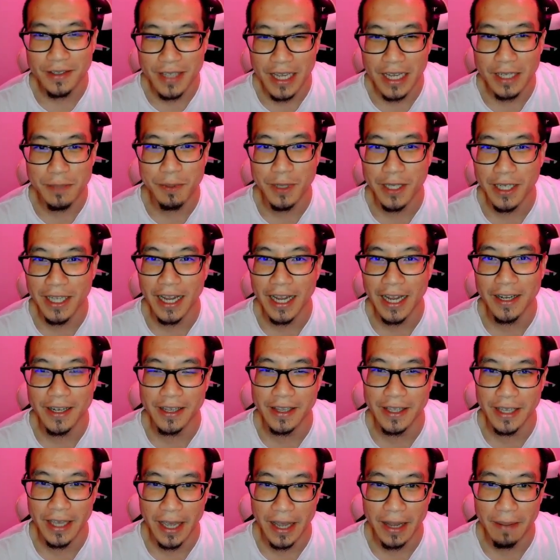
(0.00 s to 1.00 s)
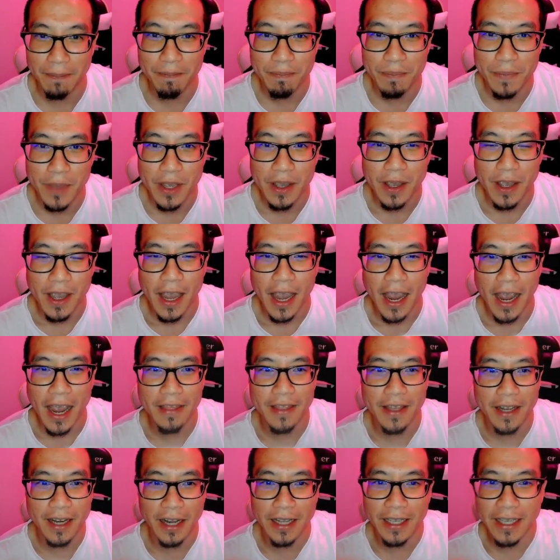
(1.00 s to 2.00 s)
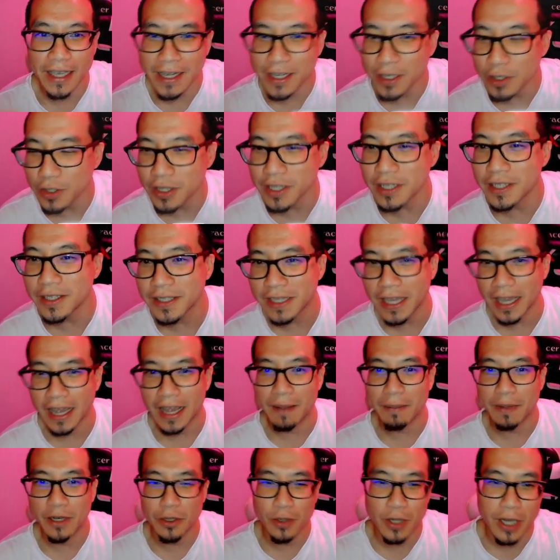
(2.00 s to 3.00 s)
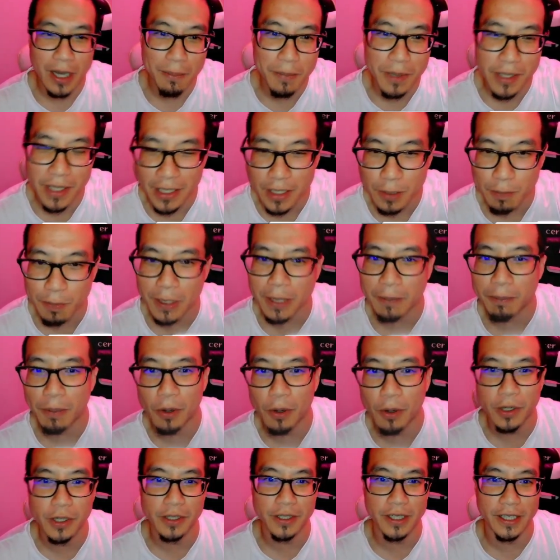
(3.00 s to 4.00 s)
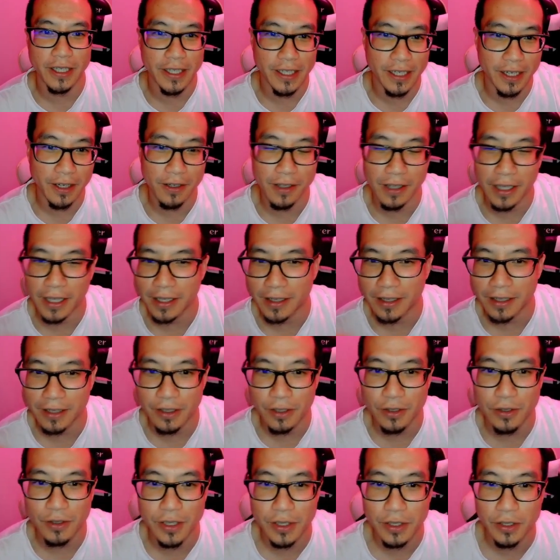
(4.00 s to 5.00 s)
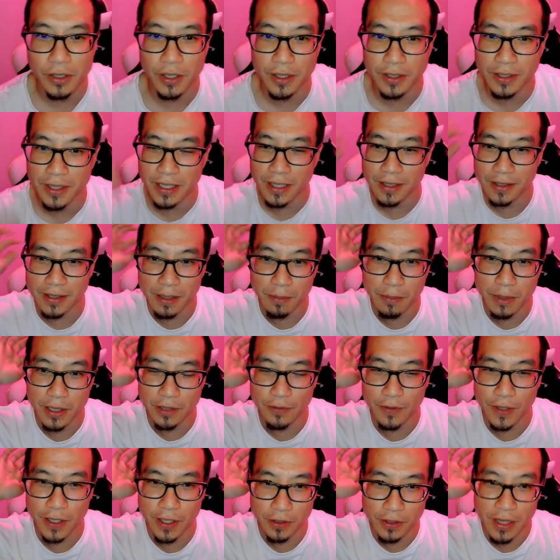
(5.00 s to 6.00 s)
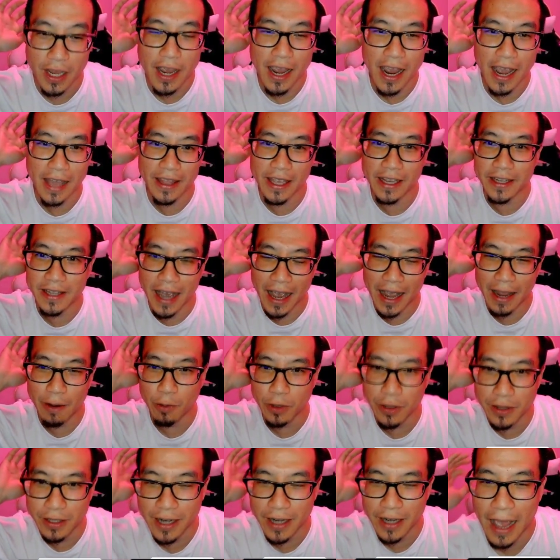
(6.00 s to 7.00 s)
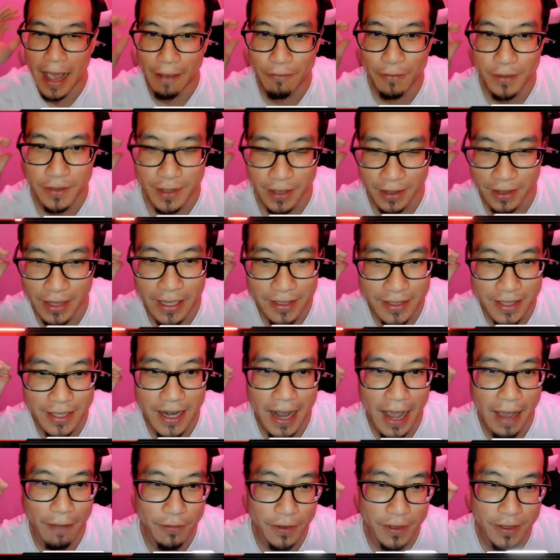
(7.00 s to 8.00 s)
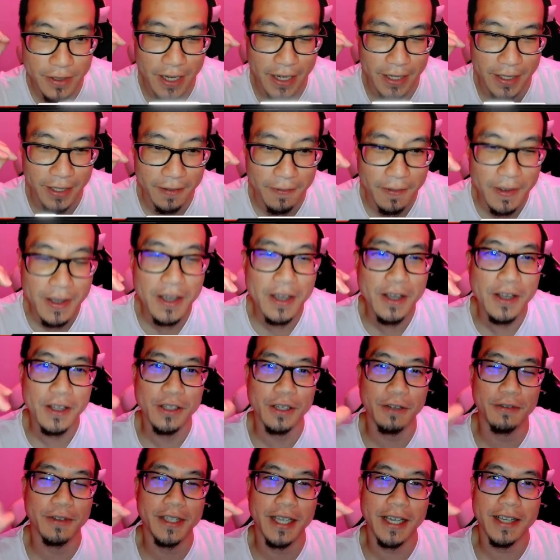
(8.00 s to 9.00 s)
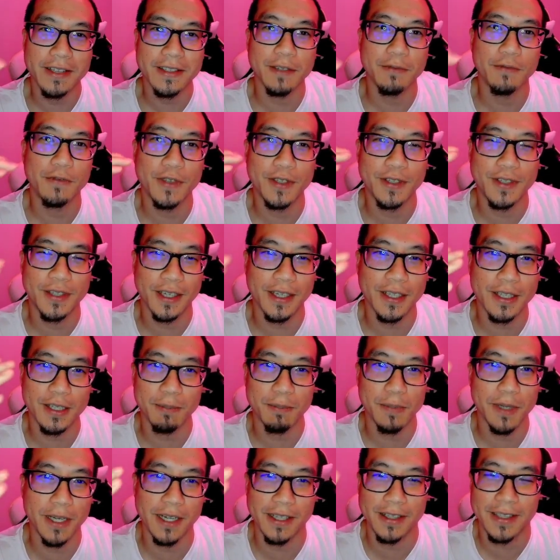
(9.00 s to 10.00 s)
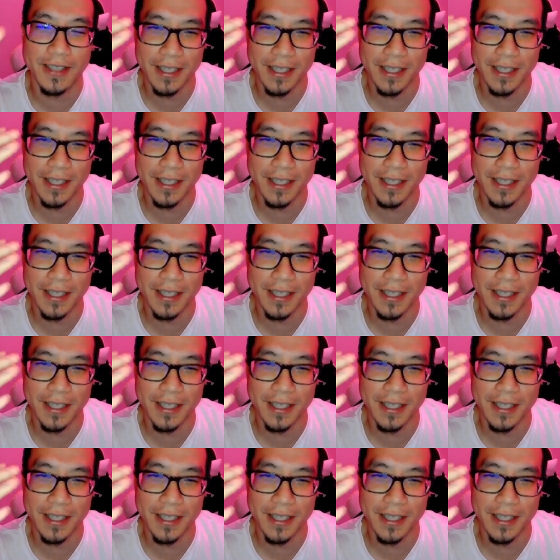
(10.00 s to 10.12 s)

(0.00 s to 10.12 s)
takes me to get into the game. And then I get into this game, and you come against pink pwners in here, like you're going to see in some of these videos, and they die within less than half a second. So if it takes them 6 minutes